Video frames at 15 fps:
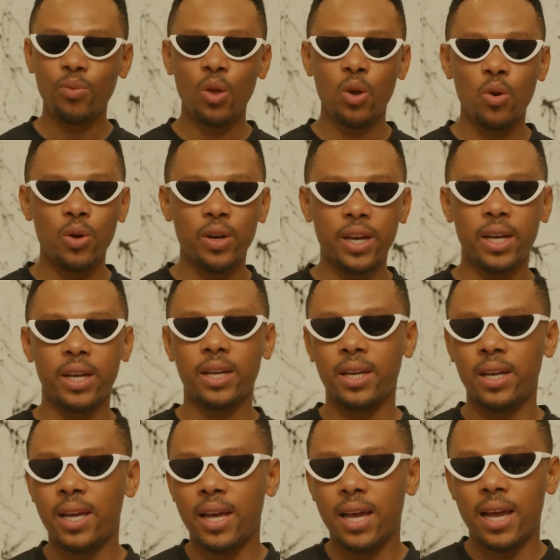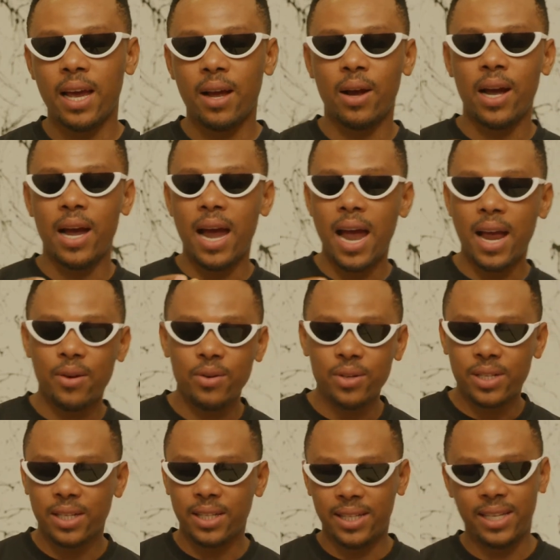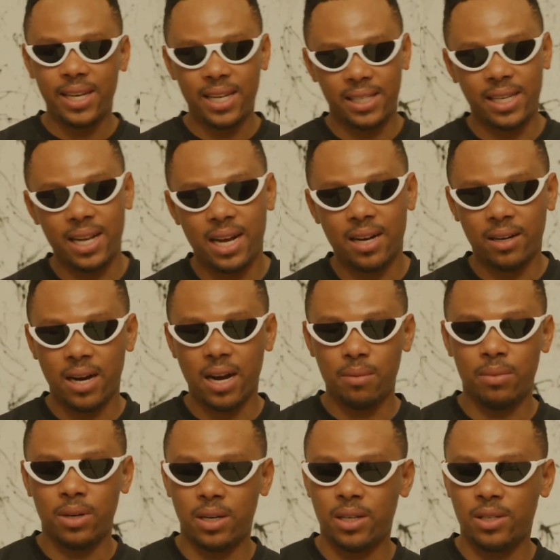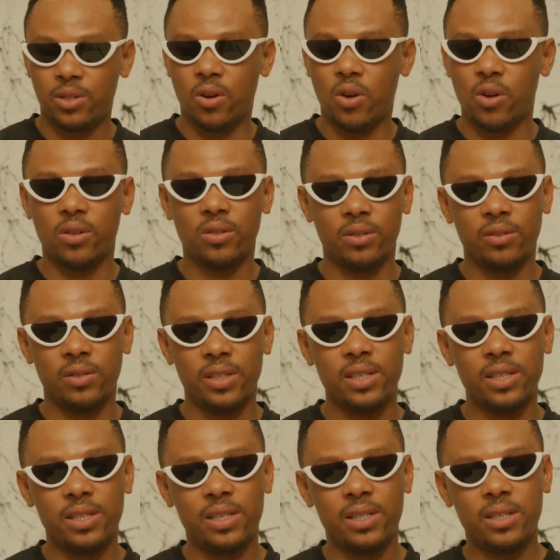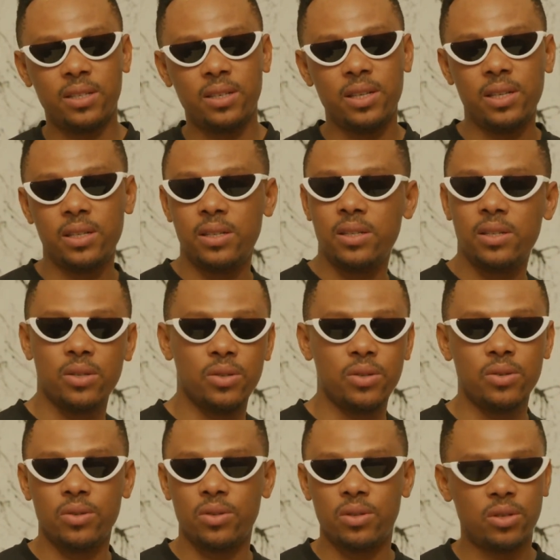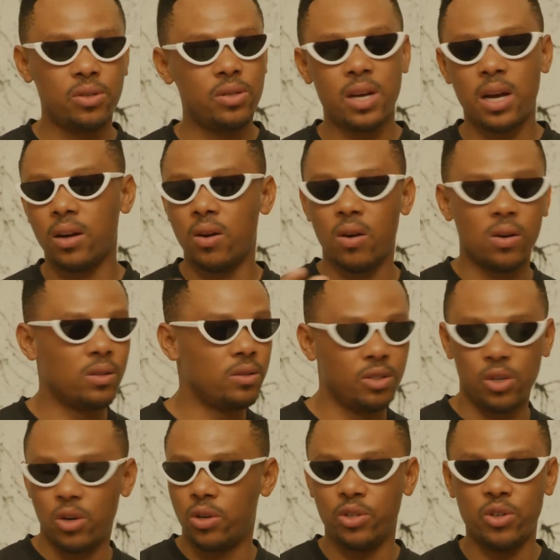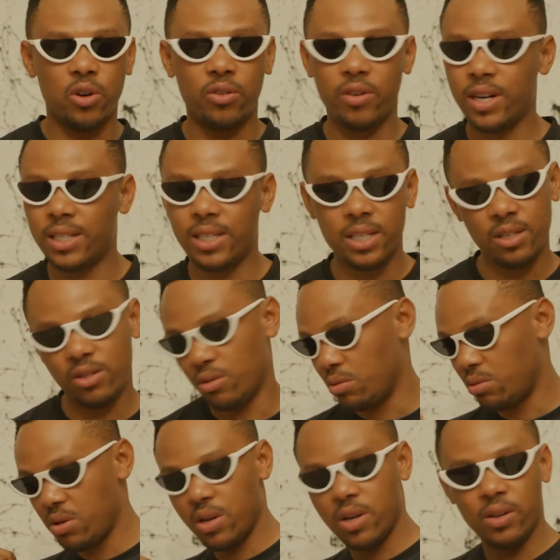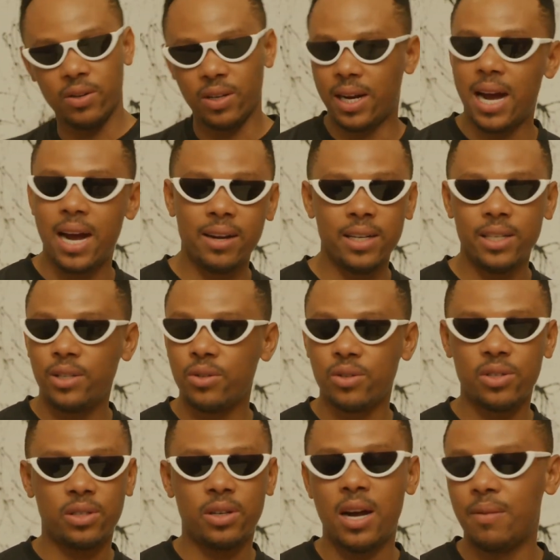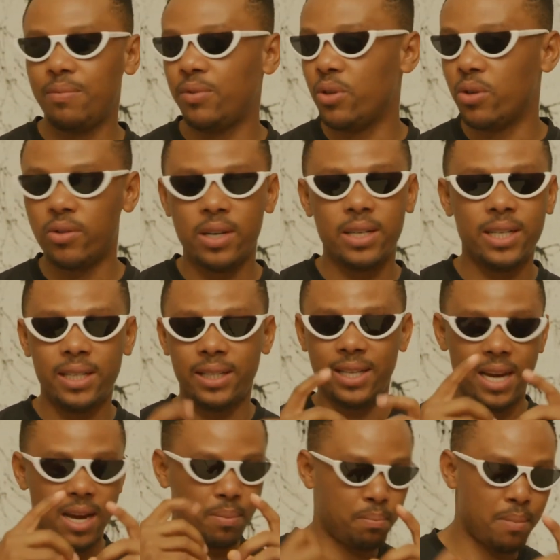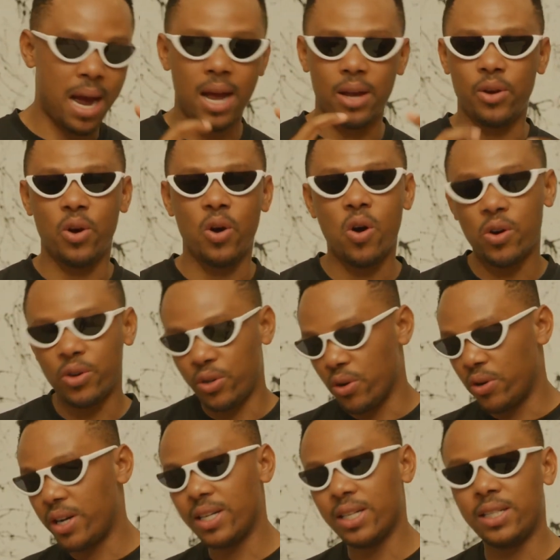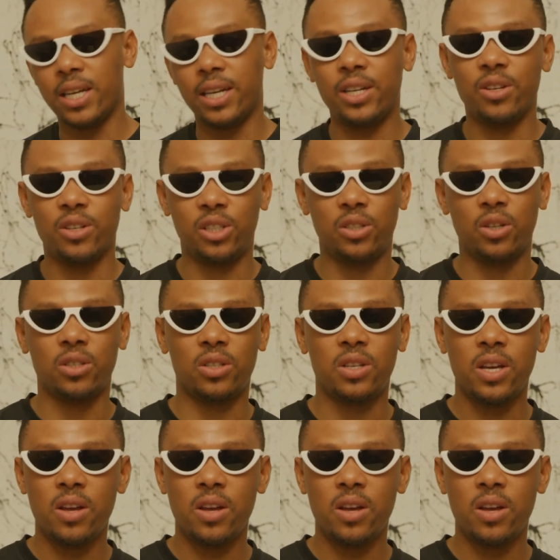Okay, I use the DSLR cameras on. It's easy to use, shoot and gun. You're already, you carry it, you strap, you're already there, you're on, you're already taking your shots.